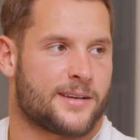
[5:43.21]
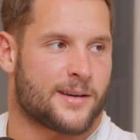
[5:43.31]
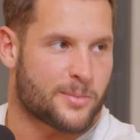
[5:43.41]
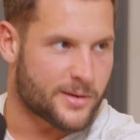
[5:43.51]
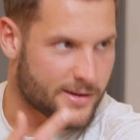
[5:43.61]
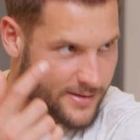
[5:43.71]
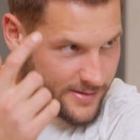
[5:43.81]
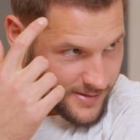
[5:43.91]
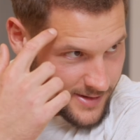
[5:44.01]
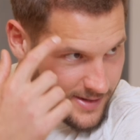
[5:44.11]
up
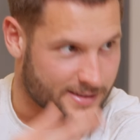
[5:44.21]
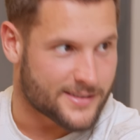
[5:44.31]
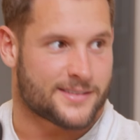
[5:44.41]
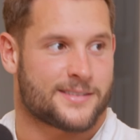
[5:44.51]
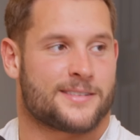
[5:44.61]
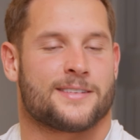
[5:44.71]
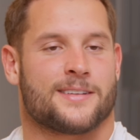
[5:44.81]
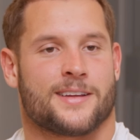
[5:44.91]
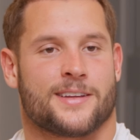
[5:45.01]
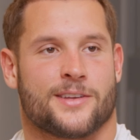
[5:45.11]
here like, mm-hmm.
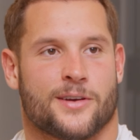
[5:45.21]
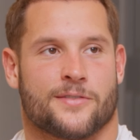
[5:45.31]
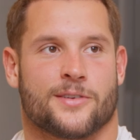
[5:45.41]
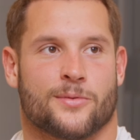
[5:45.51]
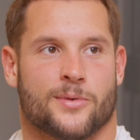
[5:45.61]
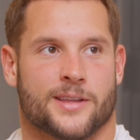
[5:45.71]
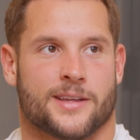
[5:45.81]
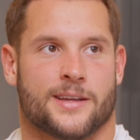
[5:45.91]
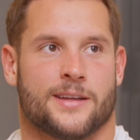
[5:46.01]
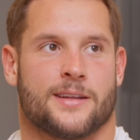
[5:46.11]
like you have to
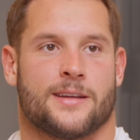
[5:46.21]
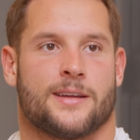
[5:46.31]
really